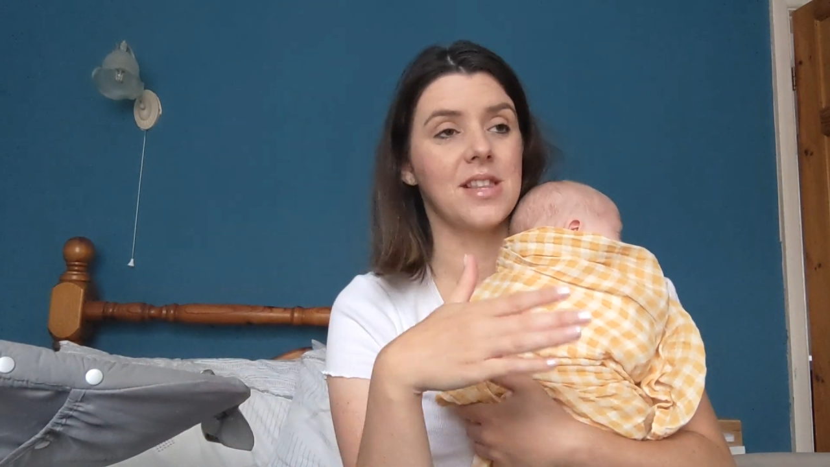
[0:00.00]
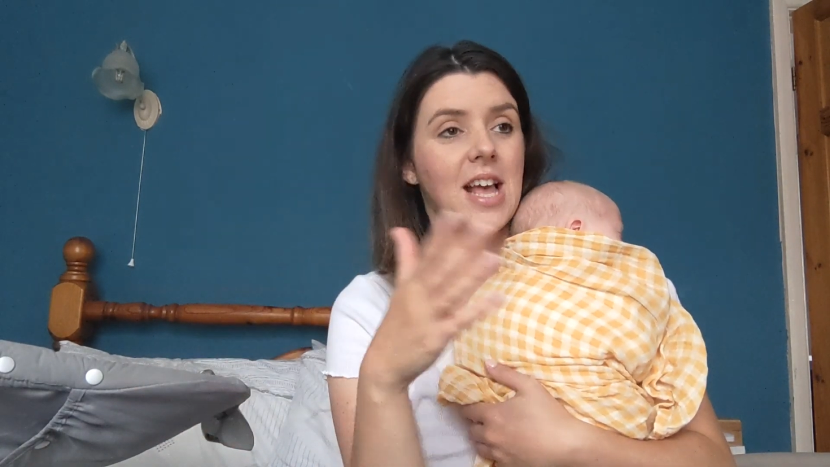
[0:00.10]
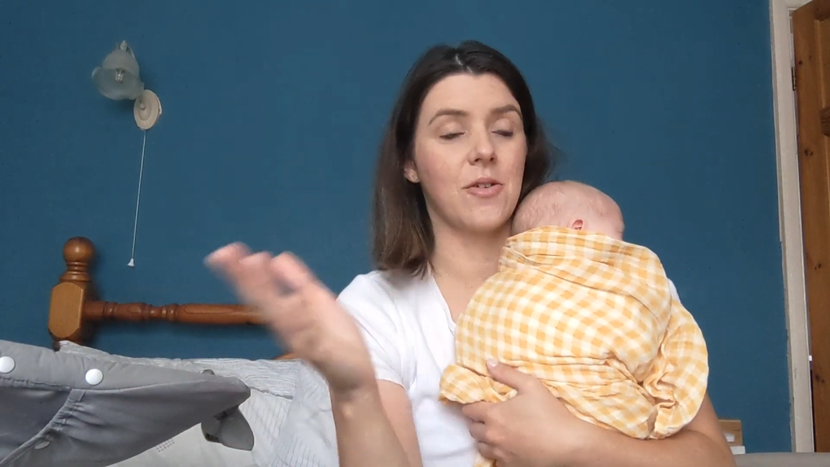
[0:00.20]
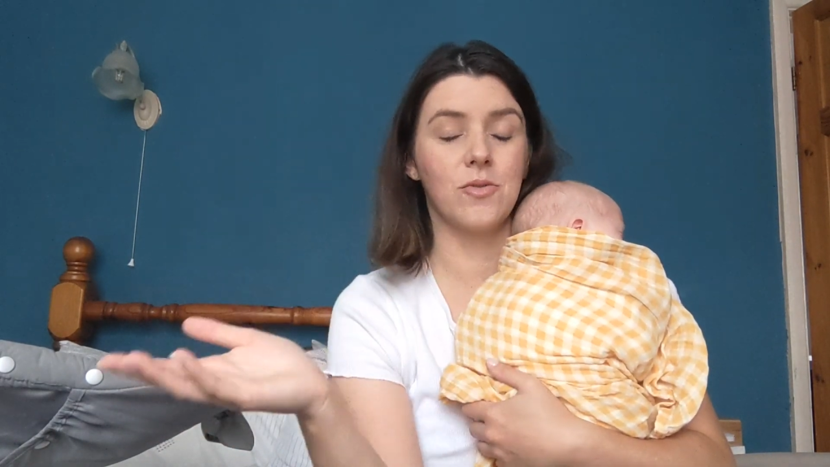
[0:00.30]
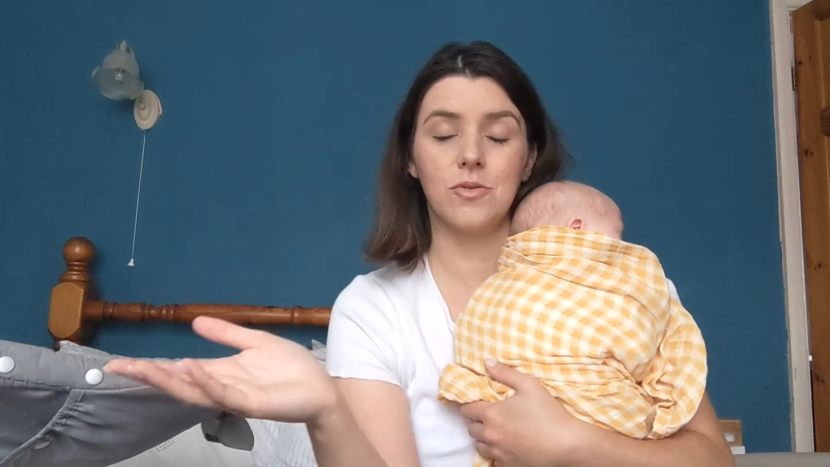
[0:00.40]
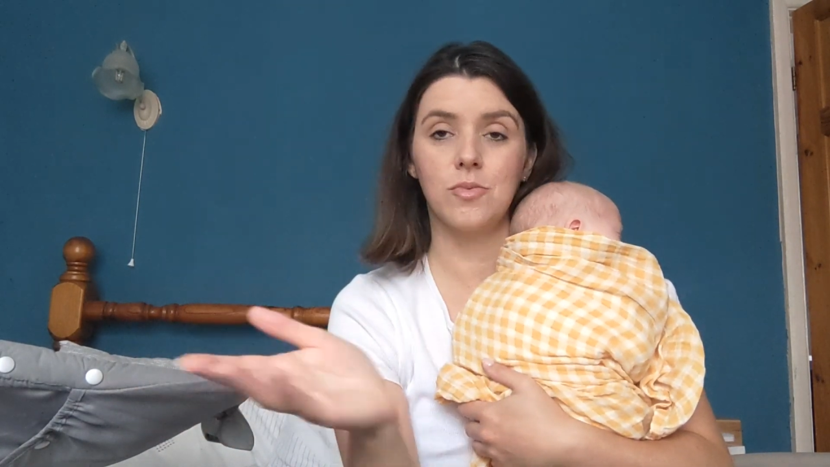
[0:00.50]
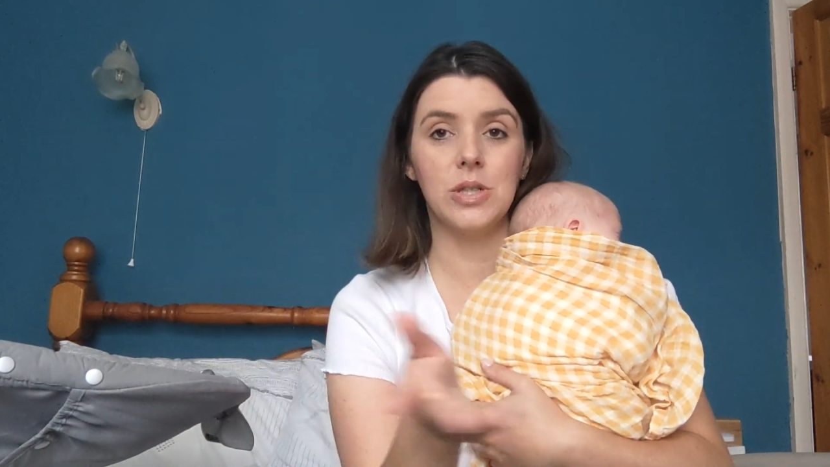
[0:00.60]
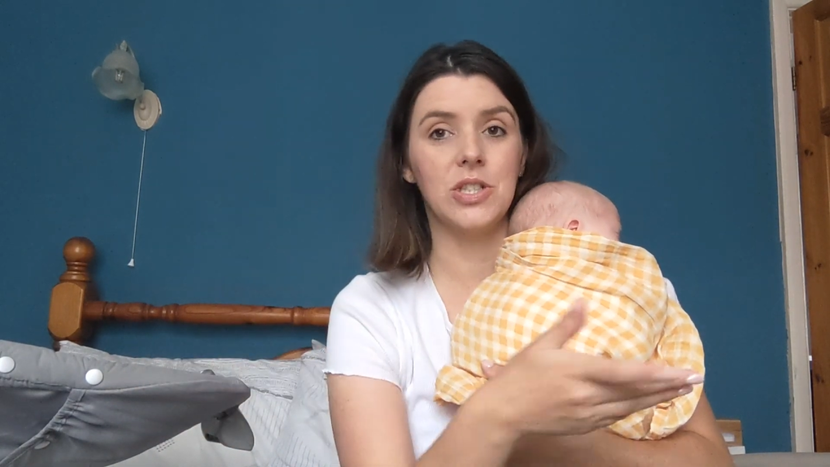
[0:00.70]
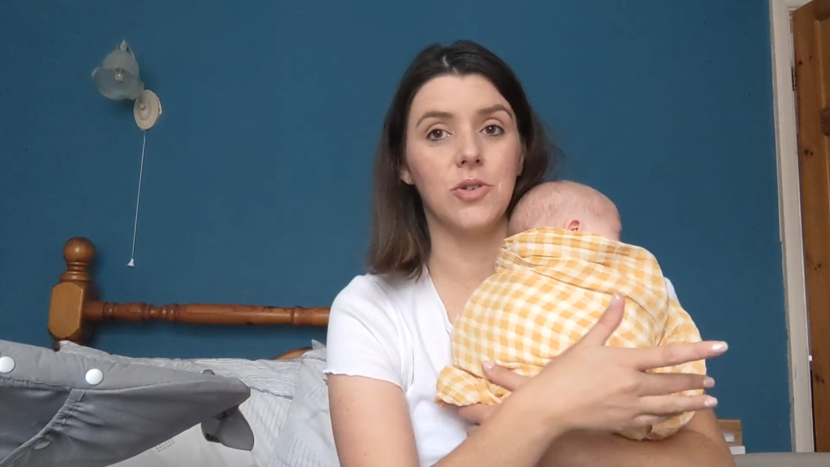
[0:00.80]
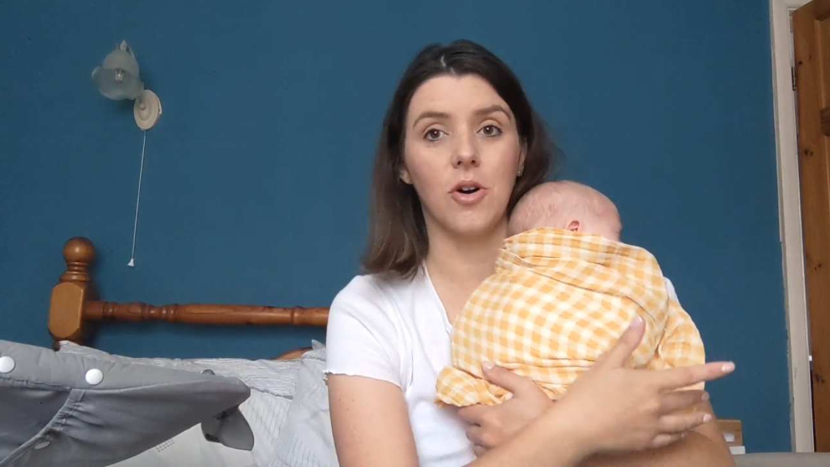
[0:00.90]
they will
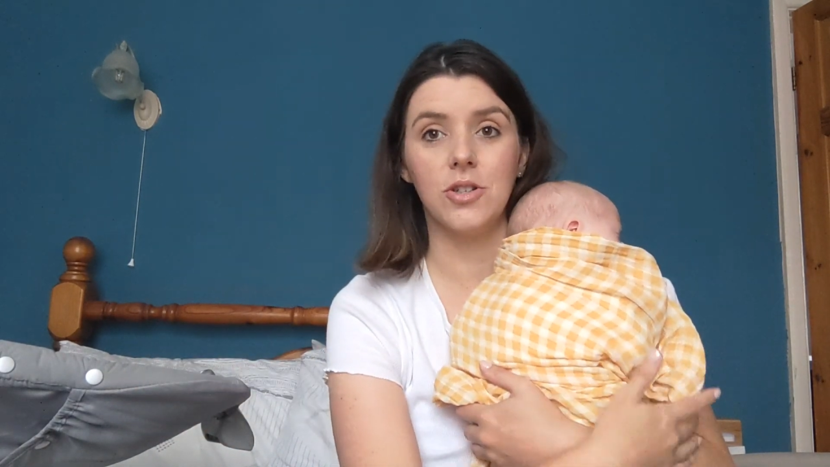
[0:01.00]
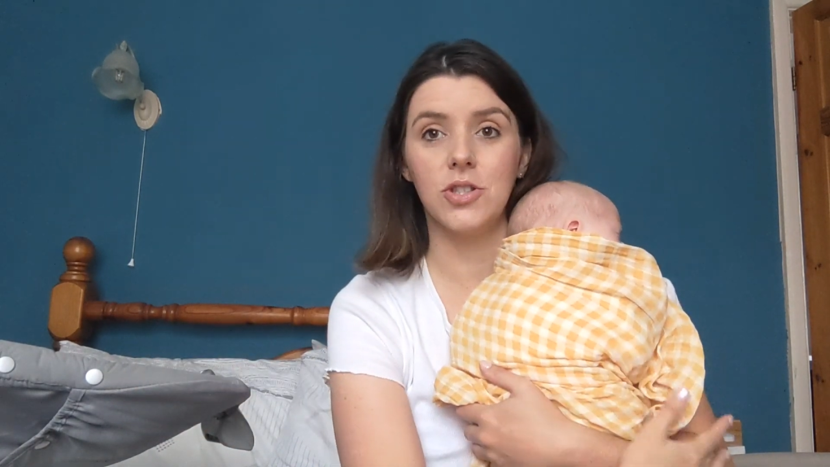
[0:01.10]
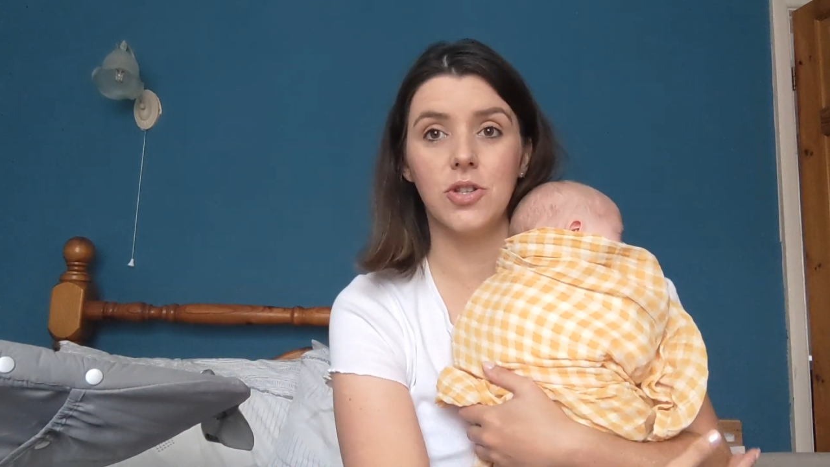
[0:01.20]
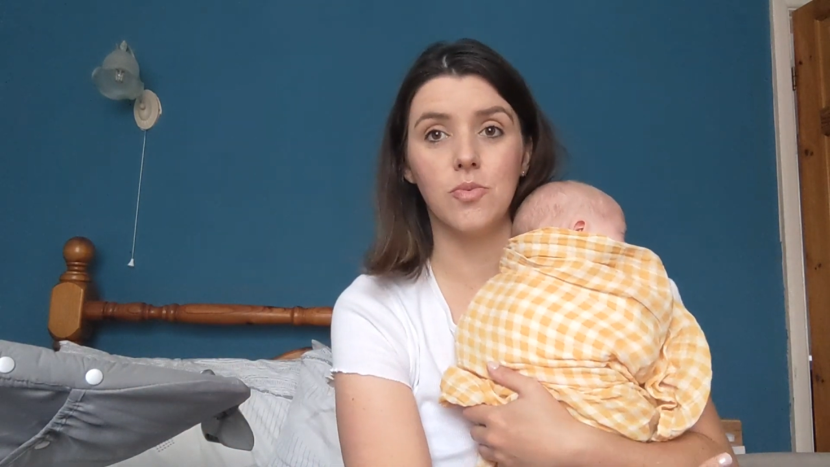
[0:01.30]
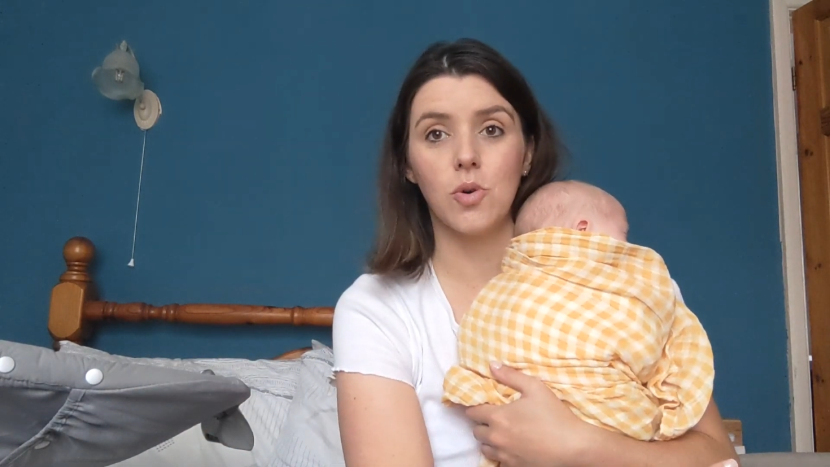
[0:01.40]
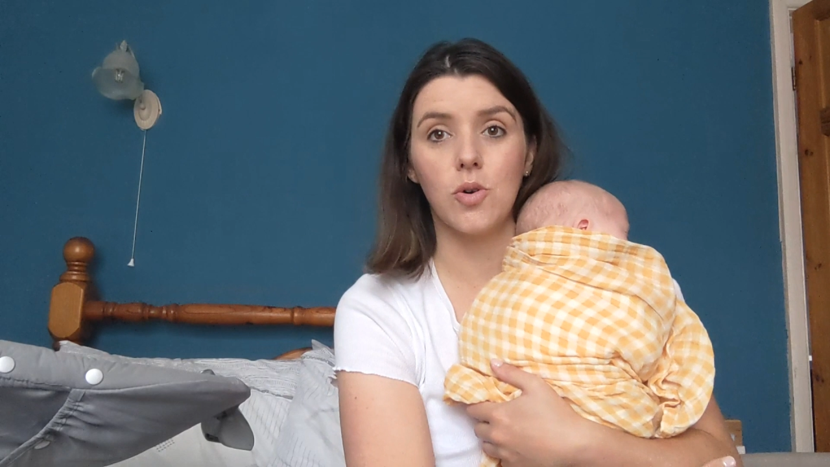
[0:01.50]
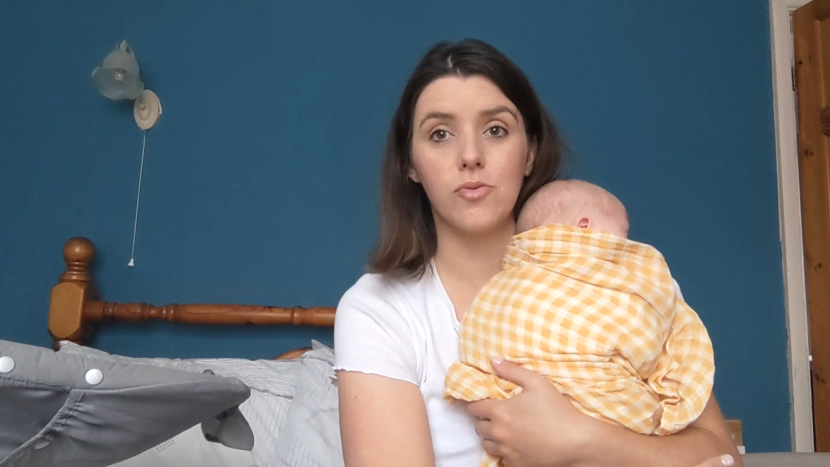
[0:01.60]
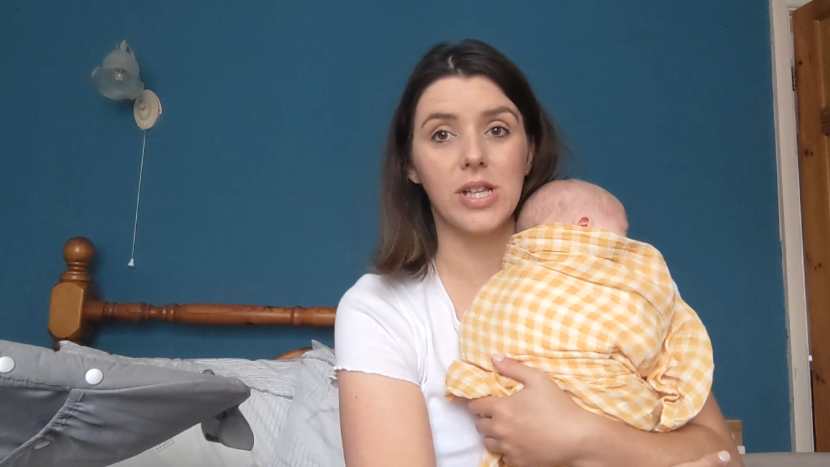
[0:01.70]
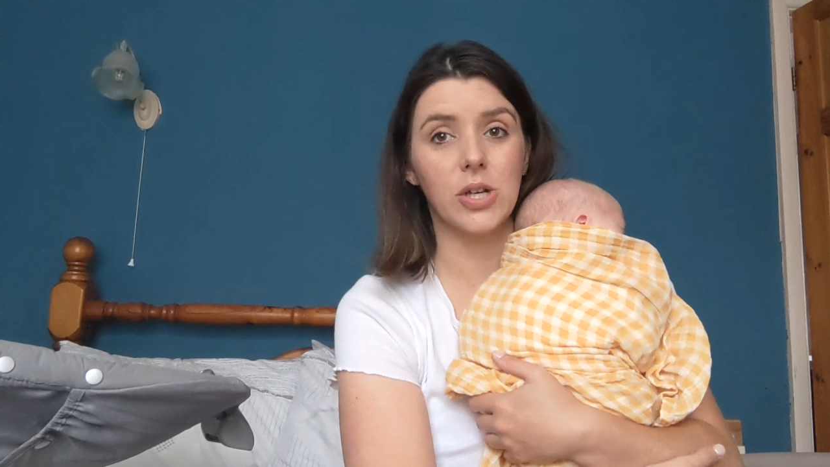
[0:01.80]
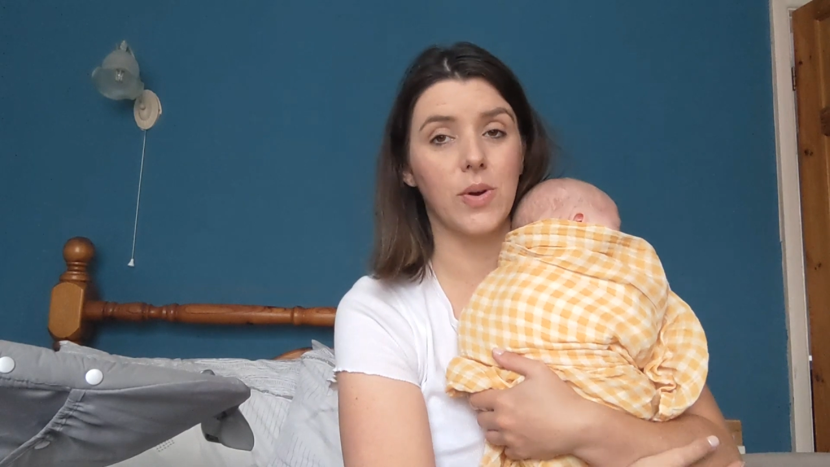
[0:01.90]
wheel you onto the
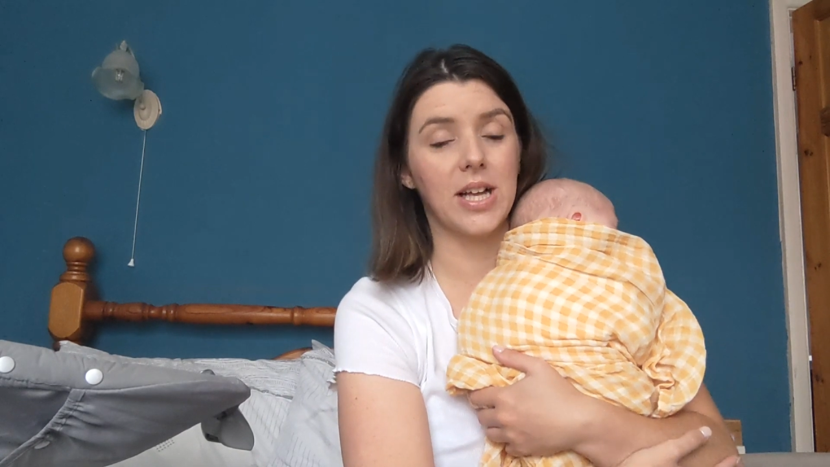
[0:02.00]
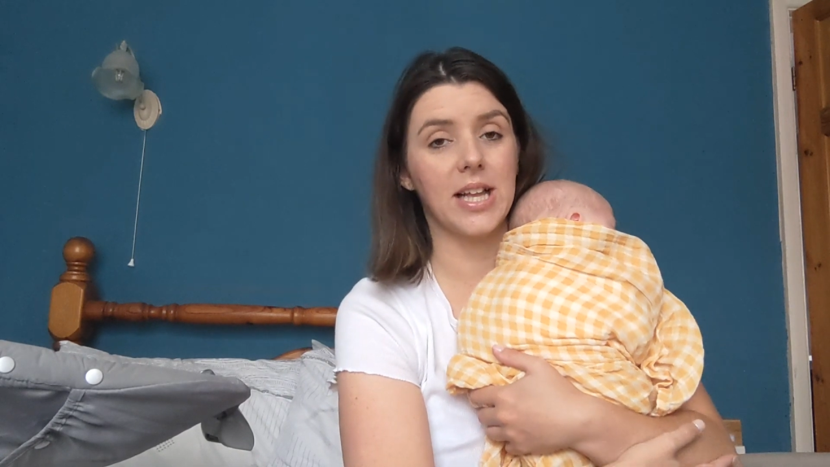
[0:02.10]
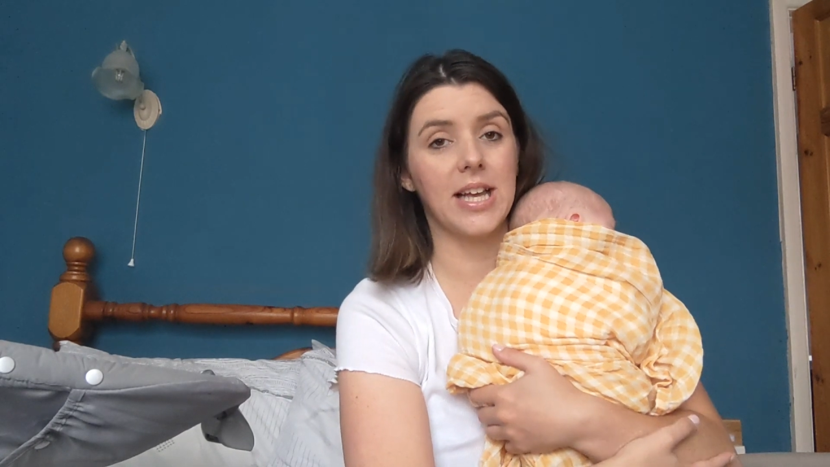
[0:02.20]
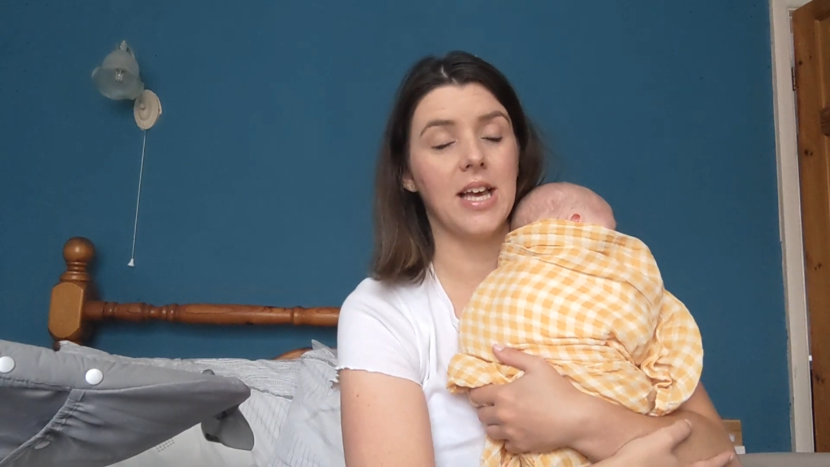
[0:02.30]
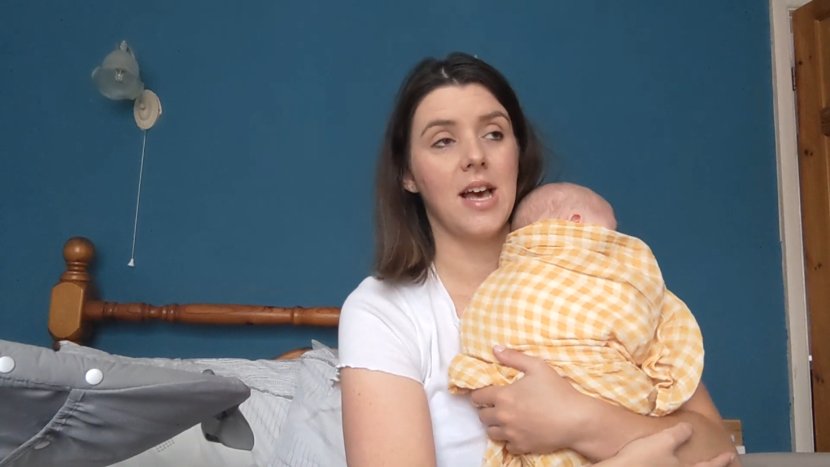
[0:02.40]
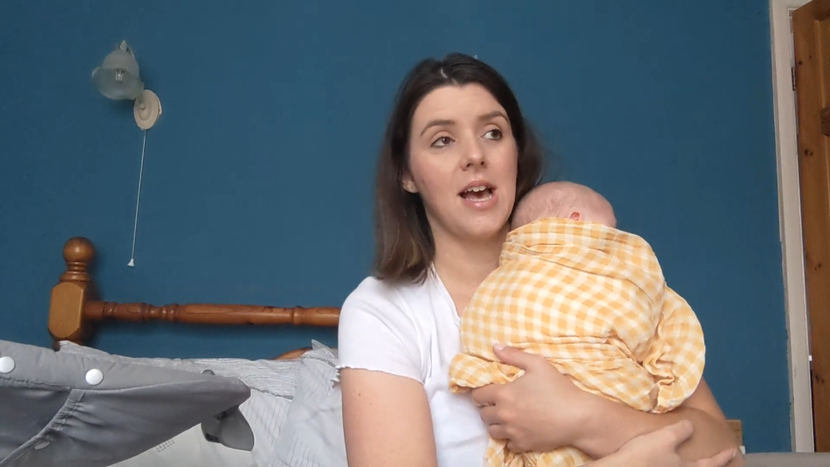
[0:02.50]
ward really quickly.